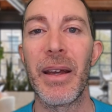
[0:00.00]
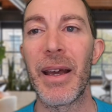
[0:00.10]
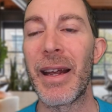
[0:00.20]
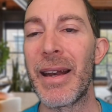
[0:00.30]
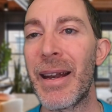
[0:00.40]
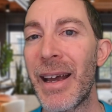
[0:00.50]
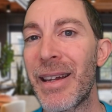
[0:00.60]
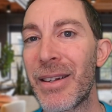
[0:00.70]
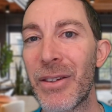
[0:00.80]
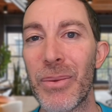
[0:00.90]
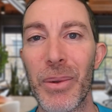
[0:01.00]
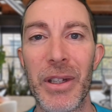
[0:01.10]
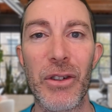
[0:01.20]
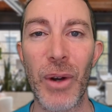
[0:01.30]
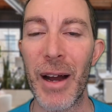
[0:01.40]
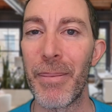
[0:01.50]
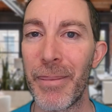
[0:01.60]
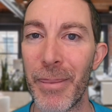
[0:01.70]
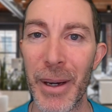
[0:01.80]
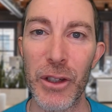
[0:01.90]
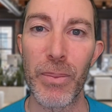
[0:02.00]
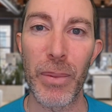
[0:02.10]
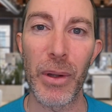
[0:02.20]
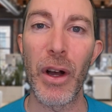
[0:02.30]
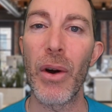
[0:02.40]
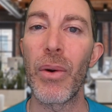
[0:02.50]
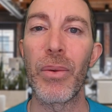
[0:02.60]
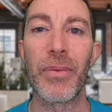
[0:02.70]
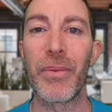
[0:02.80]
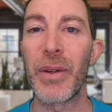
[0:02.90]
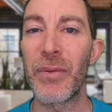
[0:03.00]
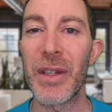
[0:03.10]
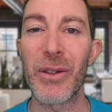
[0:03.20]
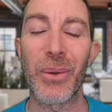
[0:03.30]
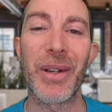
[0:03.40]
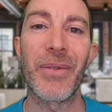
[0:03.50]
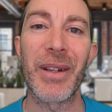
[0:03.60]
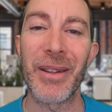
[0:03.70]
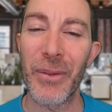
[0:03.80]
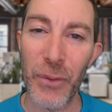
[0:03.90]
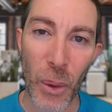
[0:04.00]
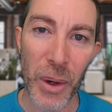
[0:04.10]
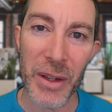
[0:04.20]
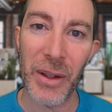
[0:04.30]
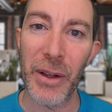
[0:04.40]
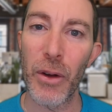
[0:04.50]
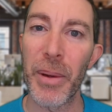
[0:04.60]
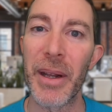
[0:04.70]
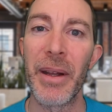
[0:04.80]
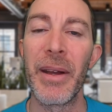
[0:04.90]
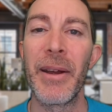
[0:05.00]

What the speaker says: And at night, it doesn't really drop much below 50s or even in the 40s a little bit.